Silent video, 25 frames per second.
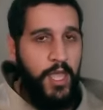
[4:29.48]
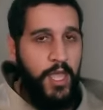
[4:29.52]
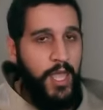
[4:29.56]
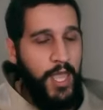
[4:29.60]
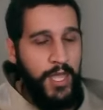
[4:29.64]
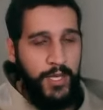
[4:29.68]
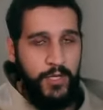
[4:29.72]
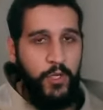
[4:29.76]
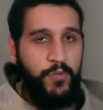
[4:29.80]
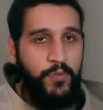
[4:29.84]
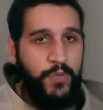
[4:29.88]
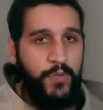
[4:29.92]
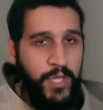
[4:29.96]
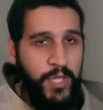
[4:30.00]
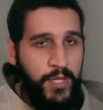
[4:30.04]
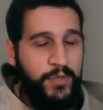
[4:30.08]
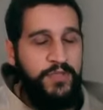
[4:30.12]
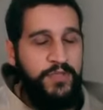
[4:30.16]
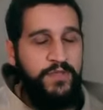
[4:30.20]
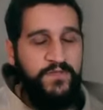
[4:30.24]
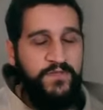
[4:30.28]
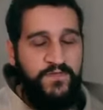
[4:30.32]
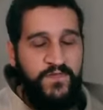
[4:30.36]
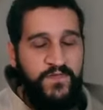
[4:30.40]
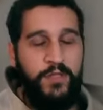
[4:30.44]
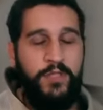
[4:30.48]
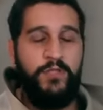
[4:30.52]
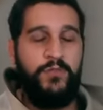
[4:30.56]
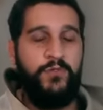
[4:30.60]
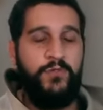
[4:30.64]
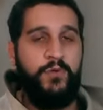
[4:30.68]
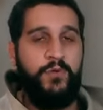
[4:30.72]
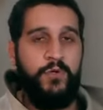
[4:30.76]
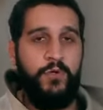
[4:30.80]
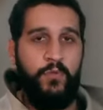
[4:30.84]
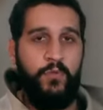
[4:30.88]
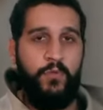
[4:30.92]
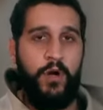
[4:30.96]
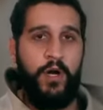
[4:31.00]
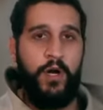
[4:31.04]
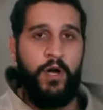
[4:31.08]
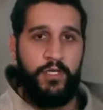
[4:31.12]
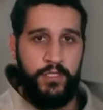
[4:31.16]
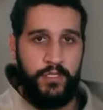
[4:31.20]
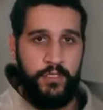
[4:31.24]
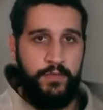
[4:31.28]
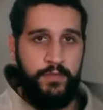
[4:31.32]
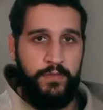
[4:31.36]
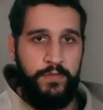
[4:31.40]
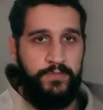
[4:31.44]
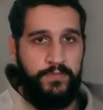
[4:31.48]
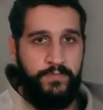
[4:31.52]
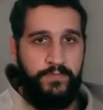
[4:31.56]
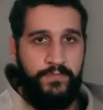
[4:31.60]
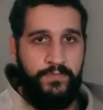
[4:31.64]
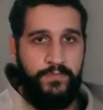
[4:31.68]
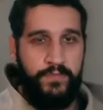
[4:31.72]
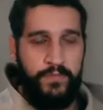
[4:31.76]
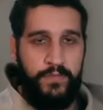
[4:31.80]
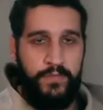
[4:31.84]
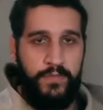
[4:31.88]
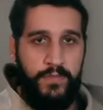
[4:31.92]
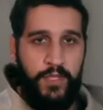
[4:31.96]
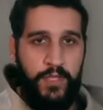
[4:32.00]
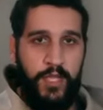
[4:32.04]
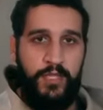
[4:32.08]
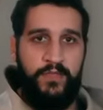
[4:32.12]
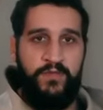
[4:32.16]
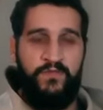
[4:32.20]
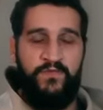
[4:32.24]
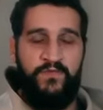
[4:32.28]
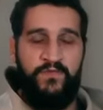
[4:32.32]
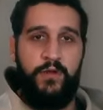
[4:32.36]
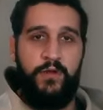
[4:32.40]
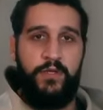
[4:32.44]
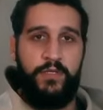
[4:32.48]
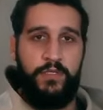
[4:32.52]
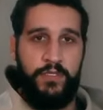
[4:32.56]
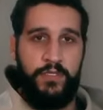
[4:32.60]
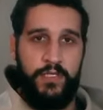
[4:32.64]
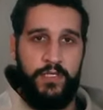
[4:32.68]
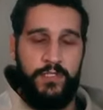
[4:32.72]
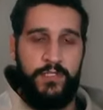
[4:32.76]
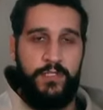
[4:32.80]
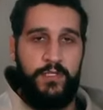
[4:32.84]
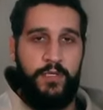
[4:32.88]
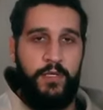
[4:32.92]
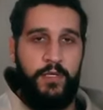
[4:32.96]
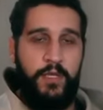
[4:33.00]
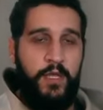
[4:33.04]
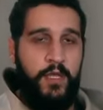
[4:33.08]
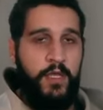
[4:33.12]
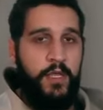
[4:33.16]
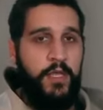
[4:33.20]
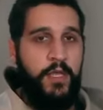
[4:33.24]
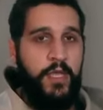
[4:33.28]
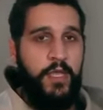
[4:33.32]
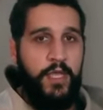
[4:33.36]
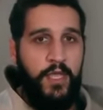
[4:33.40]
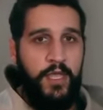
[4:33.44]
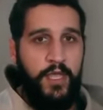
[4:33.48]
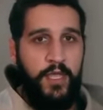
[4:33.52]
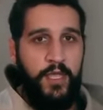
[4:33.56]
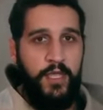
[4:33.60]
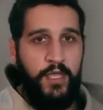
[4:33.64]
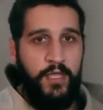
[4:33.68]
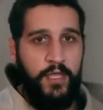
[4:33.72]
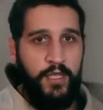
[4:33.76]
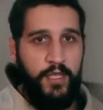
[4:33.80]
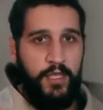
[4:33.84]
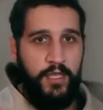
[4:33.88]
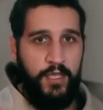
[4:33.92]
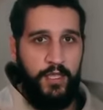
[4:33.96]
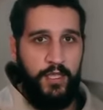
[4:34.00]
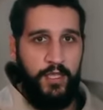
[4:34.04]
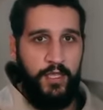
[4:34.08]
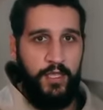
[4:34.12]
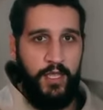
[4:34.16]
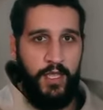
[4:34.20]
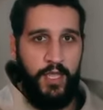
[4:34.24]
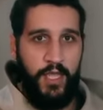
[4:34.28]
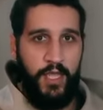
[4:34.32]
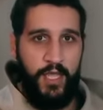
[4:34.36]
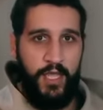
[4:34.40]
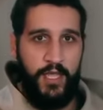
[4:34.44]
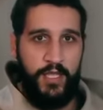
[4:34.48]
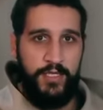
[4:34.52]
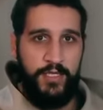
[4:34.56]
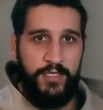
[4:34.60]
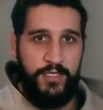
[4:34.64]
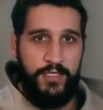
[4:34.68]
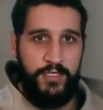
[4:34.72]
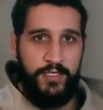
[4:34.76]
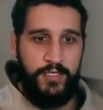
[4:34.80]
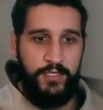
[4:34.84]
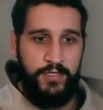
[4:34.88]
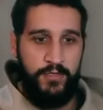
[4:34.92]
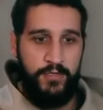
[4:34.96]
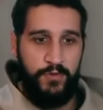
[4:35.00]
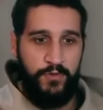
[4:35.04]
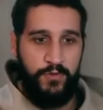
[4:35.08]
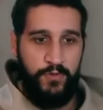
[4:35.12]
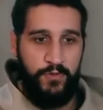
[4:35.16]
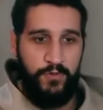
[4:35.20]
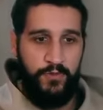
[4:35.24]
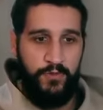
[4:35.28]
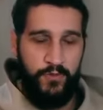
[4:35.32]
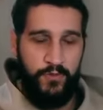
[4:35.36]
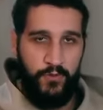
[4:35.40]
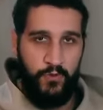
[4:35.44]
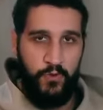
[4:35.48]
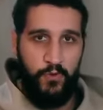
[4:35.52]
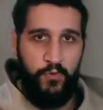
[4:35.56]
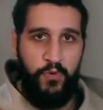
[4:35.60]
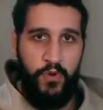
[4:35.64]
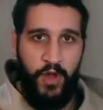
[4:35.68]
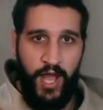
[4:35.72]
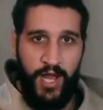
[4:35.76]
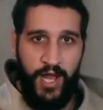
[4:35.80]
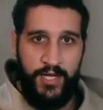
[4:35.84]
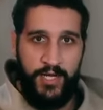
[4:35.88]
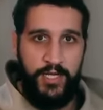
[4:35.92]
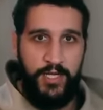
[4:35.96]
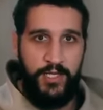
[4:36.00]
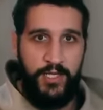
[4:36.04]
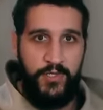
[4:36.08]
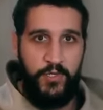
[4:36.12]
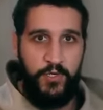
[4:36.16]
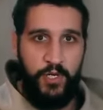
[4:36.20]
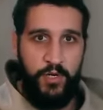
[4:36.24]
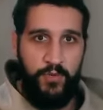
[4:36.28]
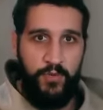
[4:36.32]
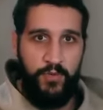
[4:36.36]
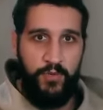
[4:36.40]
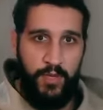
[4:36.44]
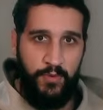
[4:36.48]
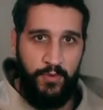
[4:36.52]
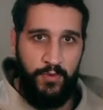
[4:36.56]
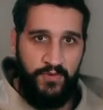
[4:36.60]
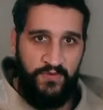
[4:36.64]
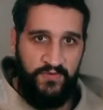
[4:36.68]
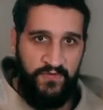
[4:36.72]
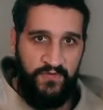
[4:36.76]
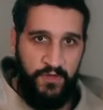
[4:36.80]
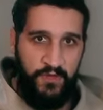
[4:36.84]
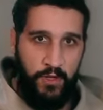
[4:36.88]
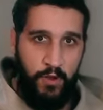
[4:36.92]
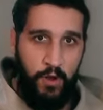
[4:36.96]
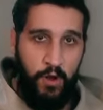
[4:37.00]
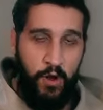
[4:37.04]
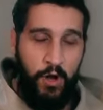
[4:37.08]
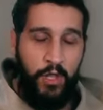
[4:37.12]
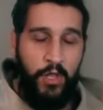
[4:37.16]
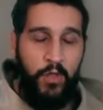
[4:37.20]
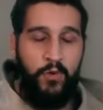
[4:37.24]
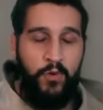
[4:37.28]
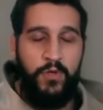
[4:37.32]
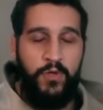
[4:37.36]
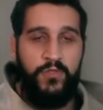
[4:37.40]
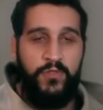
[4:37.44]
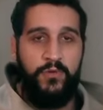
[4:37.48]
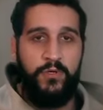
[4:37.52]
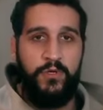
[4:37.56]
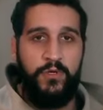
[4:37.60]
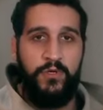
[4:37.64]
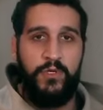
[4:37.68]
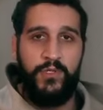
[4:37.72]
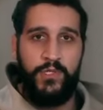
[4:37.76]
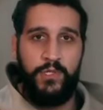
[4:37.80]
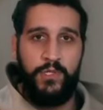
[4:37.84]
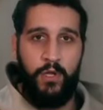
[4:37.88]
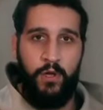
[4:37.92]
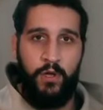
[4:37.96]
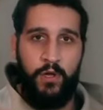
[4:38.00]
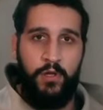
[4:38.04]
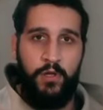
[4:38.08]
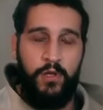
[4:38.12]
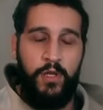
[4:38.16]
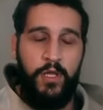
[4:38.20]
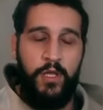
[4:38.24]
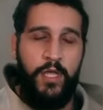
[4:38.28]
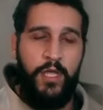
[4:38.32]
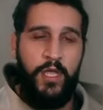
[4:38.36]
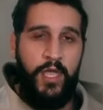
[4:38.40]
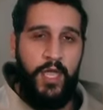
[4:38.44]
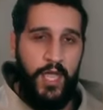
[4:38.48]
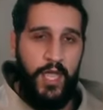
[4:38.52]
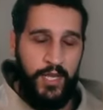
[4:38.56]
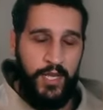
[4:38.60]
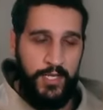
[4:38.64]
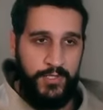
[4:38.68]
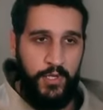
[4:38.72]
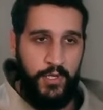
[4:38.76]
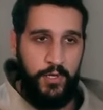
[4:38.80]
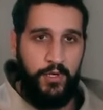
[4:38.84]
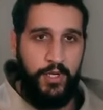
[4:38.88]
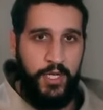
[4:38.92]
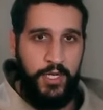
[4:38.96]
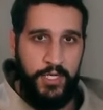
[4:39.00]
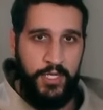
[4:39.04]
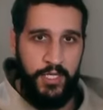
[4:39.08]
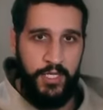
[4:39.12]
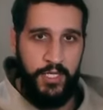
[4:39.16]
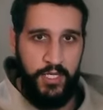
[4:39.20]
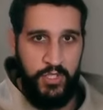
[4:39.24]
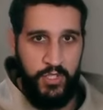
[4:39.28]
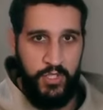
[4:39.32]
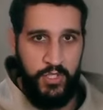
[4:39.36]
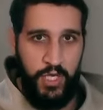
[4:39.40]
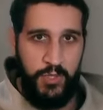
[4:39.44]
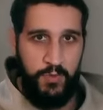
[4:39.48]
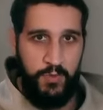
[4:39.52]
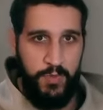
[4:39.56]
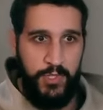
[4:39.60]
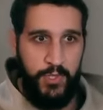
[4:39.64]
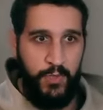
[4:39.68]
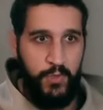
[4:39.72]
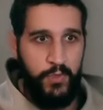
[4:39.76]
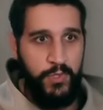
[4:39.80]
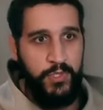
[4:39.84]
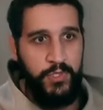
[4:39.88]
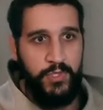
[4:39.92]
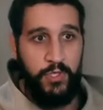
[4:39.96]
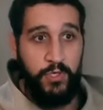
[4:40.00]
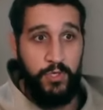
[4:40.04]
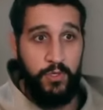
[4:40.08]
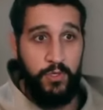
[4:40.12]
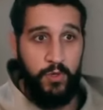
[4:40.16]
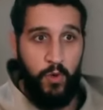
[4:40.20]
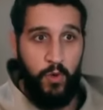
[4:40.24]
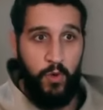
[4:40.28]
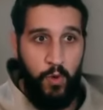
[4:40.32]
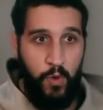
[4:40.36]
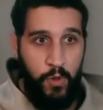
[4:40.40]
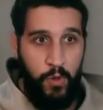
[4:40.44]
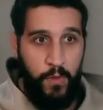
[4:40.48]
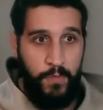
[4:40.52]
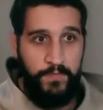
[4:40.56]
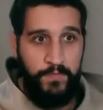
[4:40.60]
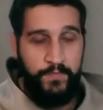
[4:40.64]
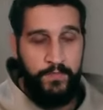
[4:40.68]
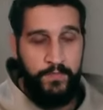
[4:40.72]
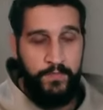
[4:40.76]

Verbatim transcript: And you'll be able to feel it through your body at the very least. And through practice, you're going to be able to feel it all the way through your skull and start getting adjustments, which is our goal.